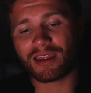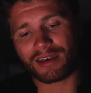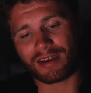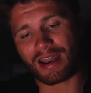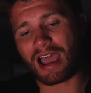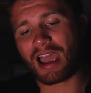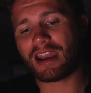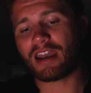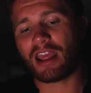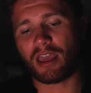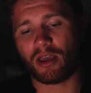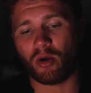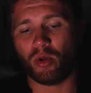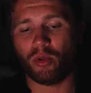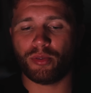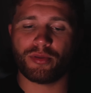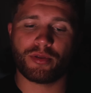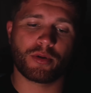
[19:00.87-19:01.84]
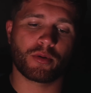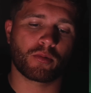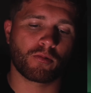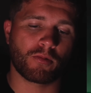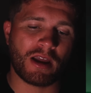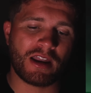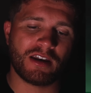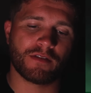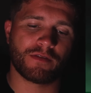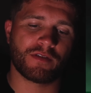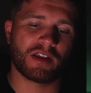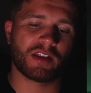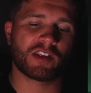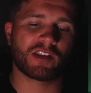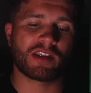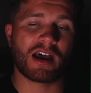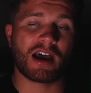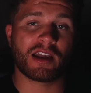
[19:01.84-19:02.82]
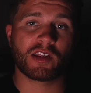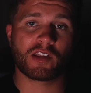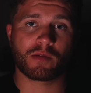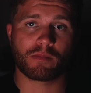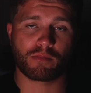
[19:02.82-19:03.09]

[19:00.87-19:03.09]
9 health, red defense dice,